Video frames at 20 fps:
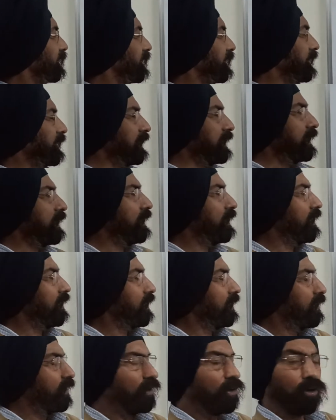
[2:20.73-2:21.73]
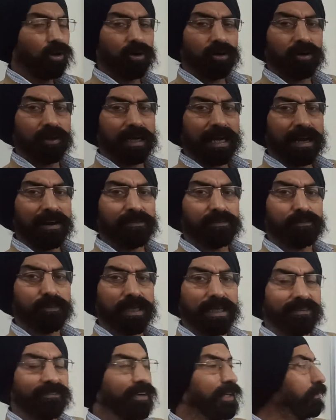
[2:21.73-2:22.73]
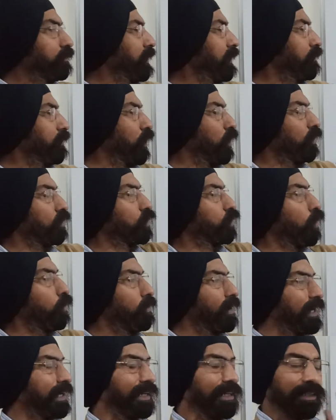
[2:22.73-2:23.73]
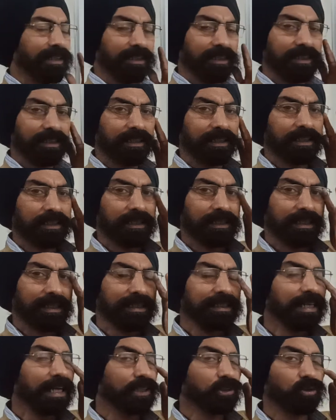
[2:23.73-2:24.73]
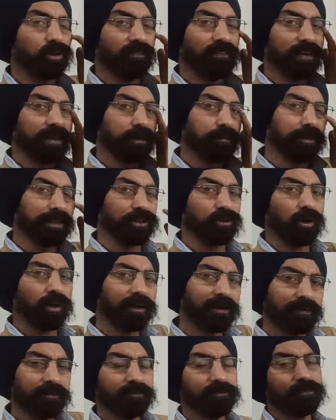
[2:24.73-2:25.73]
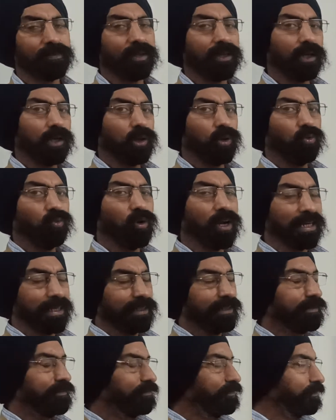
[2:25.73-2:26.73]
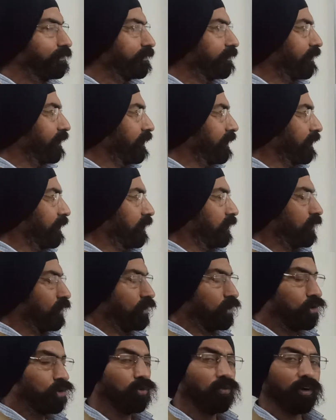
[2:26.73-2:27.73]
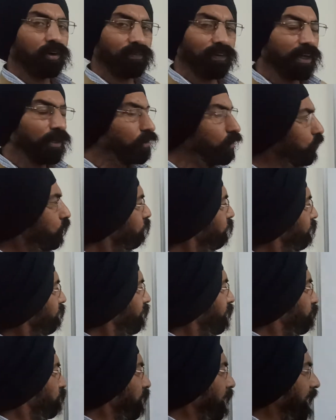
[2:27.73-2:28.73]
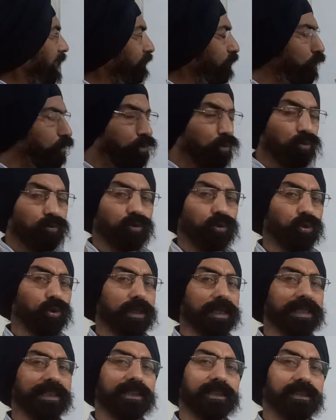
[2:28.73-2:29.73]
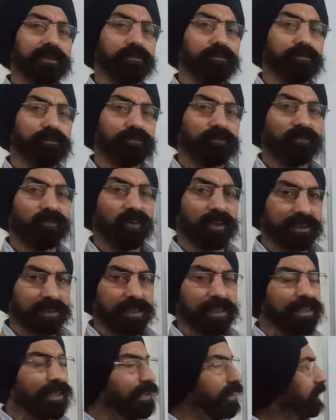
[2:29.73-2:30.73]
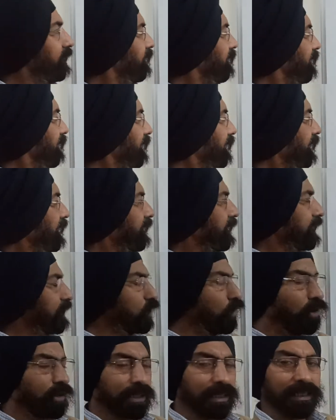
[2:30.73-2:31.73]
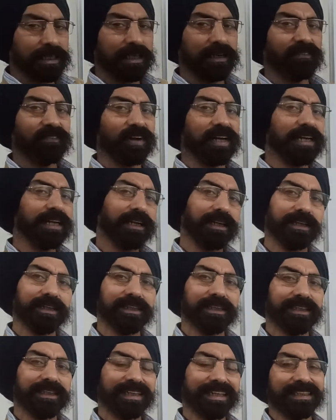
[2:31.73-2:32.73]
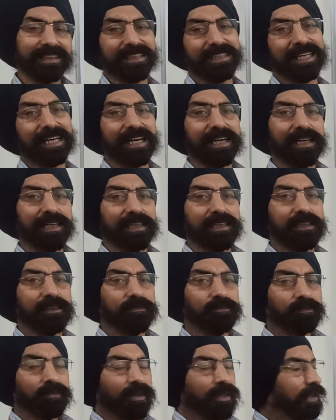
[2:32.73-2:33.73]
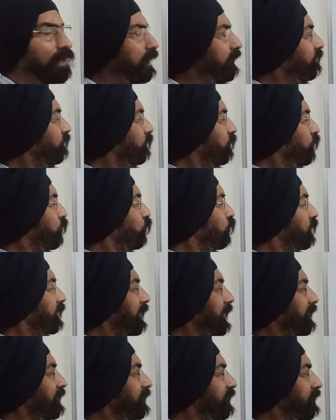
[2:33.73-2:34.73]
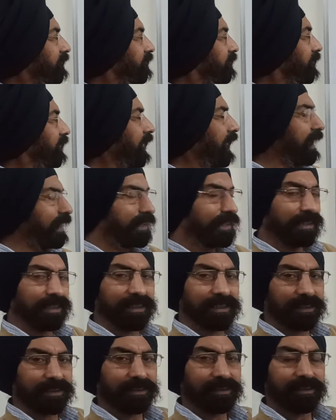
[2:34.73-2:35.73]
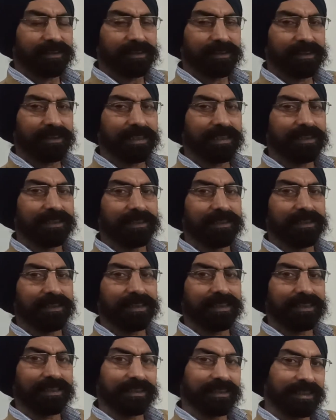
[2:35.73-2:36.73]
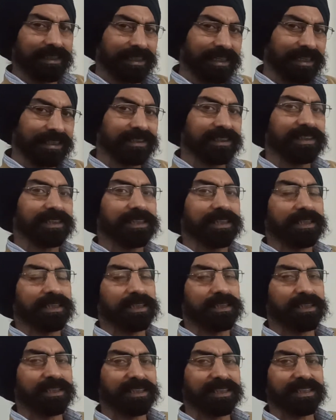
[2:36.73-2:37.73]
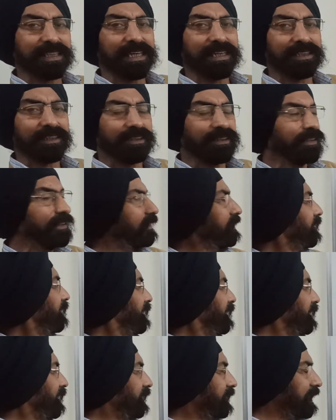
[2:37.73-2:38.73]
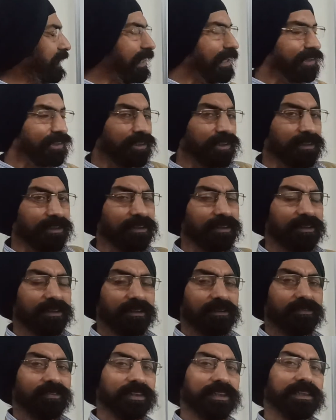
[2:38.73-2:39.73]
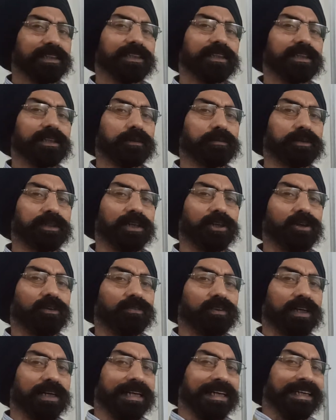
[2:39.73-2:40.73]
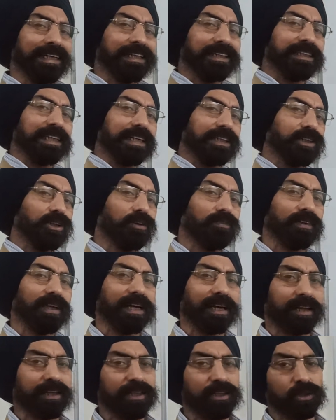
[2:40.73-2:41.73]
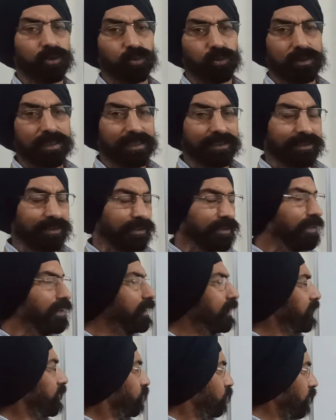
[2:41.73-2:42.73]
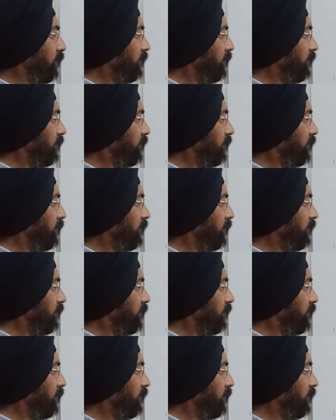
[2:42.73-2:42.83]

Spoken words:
C FB, where B belongs to B, is also a filter base on Y. So what we have to do, we will have to prove two things. Firstly, it does not contain phi, and secondly, if two sets are there, then there exists a third set in this collection which is a subset of the intersection of the earlier two sets. So